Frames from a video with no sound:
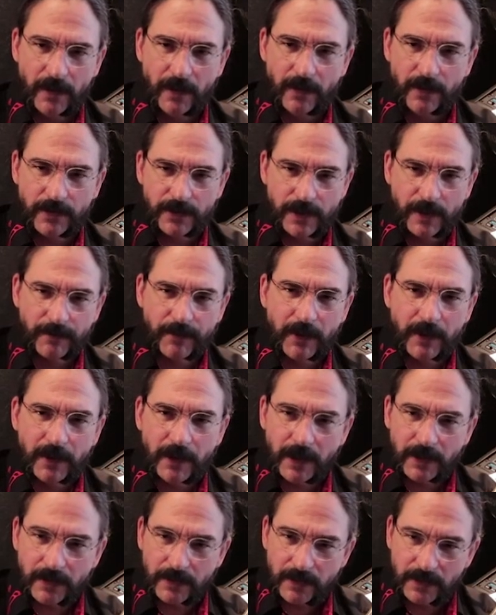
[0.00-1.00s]
something
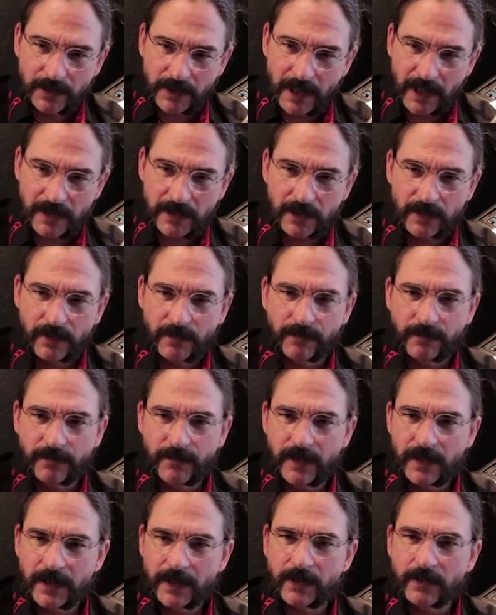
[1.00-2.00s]
that the Tesla
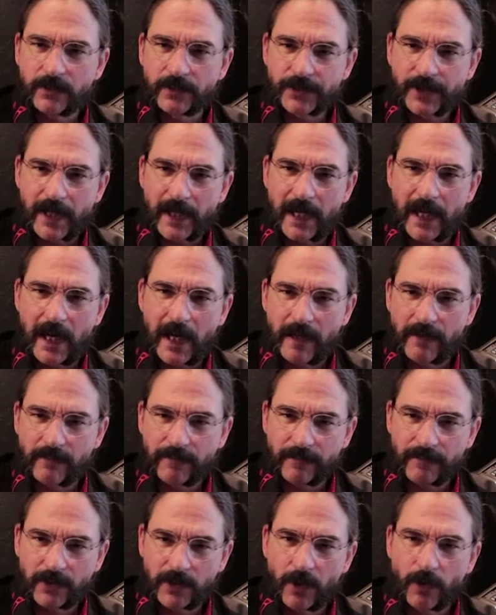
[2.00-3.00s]
vehicles have
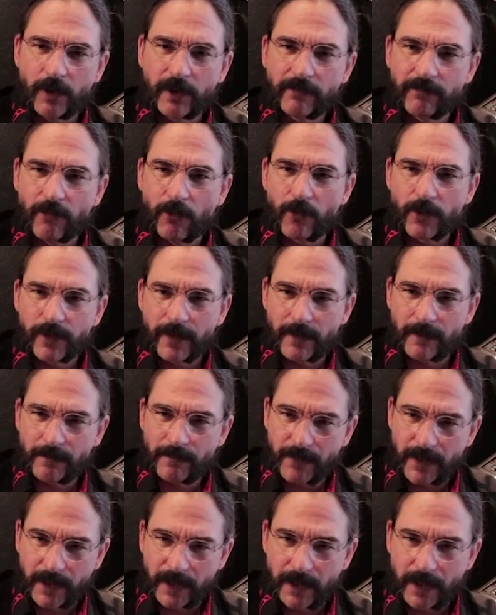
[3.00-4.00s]
going for
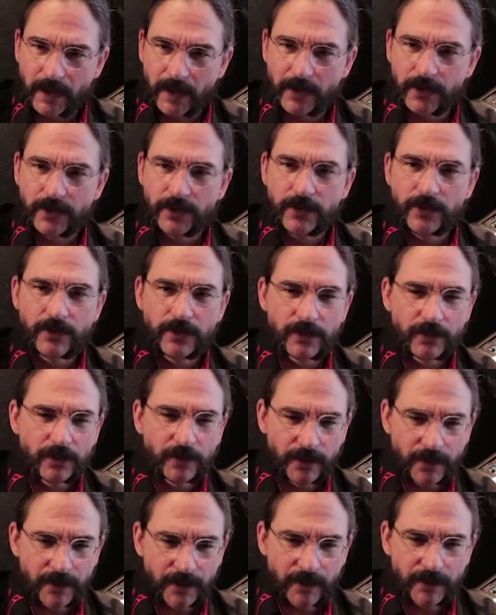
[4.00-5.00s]
them that a
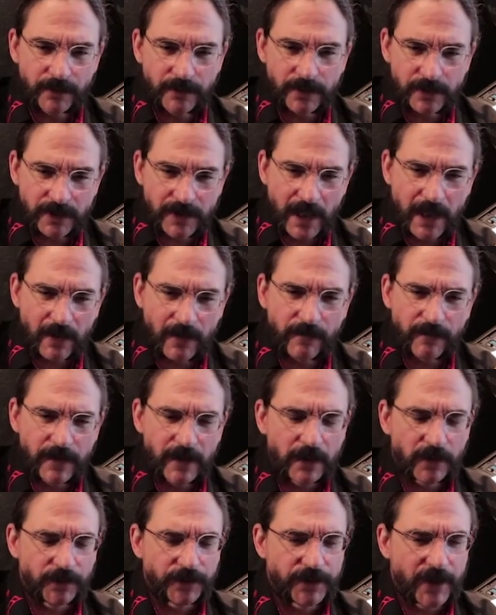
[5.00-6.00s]
usual, that a standard
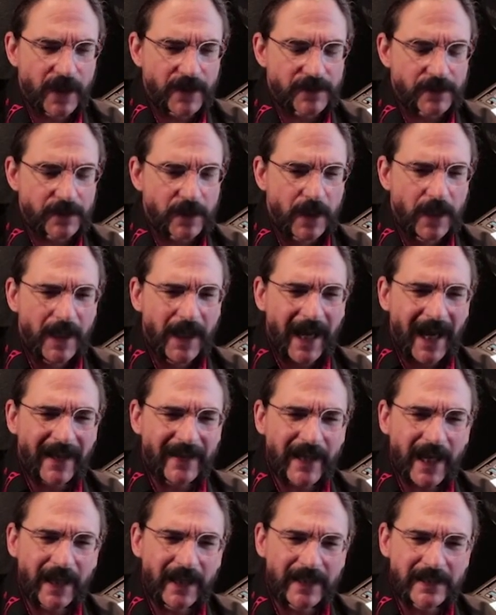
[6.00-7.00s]
vehicle doesn't.
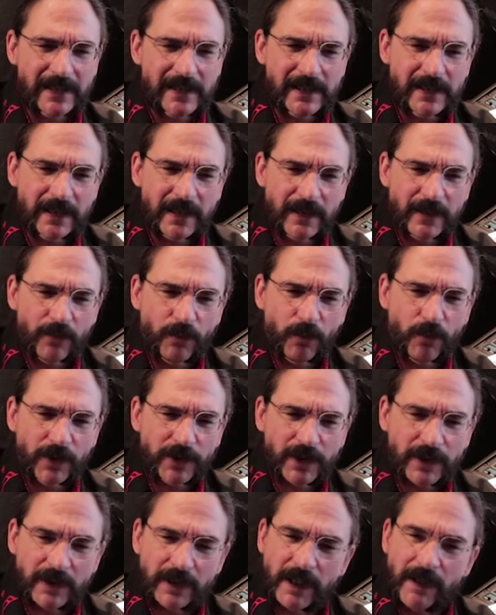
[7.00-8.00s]
And that is, is that
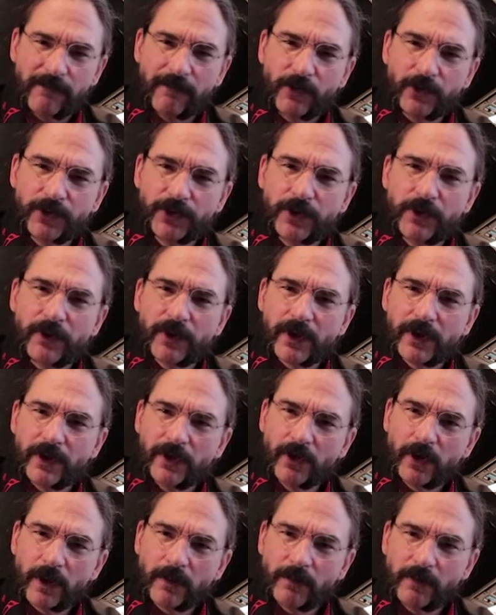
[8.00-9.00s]
what the thief will do in a
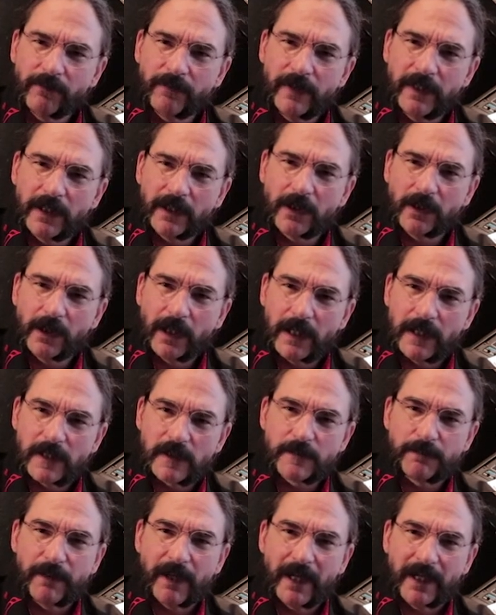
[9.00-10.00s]
normal vehicle, I
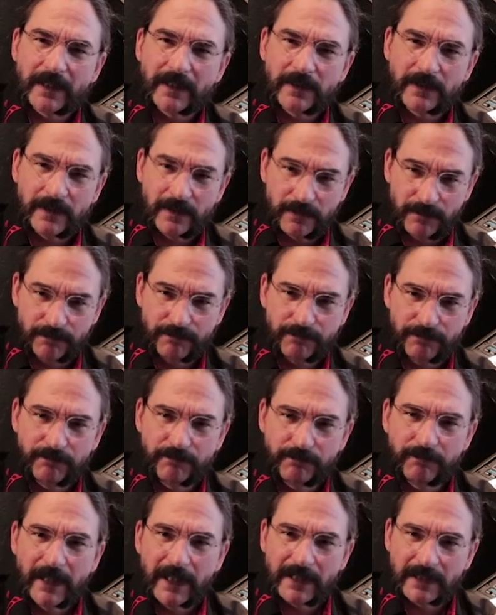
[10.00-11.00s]
expect, to
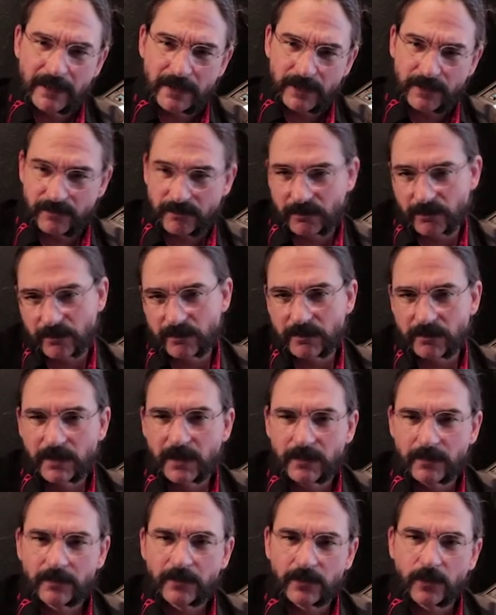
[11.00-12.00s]
make this
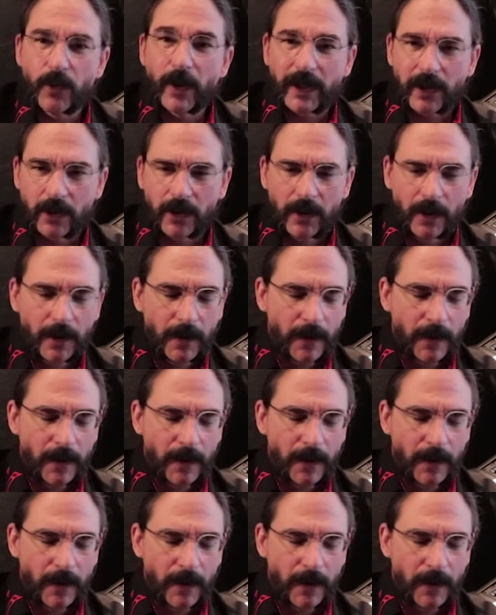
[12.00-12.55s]
quicker,